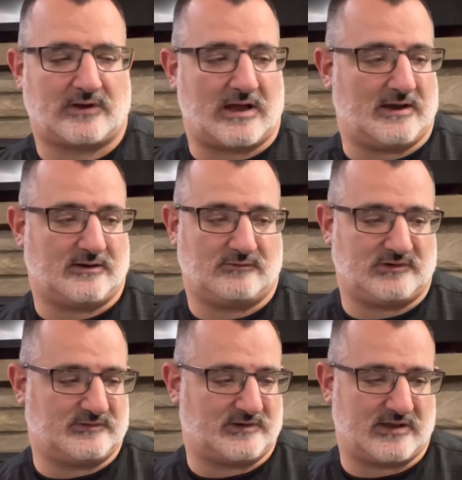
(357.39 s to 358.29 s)
I
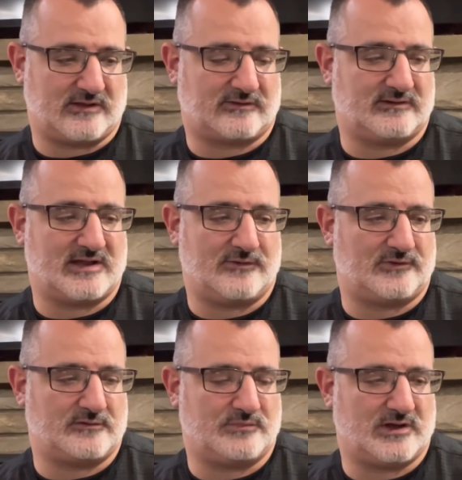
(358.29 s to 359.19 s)
could see this
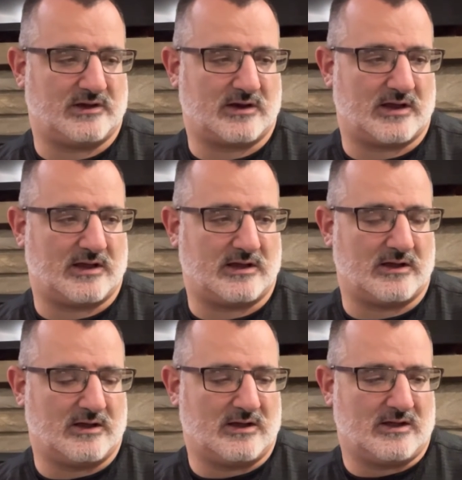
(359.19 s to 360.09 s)
definitely being a
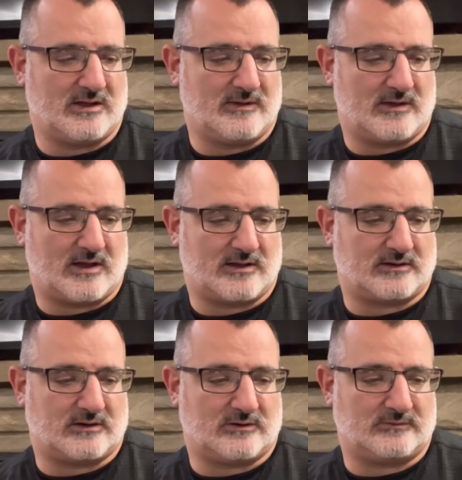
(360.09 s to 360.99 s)

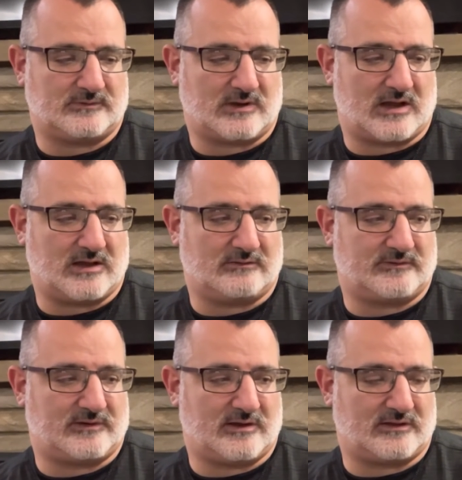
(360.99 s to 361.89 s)
you know a
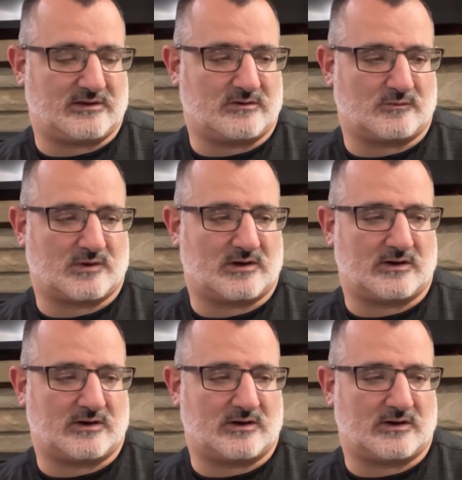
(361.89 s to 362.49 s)
scent that you can wear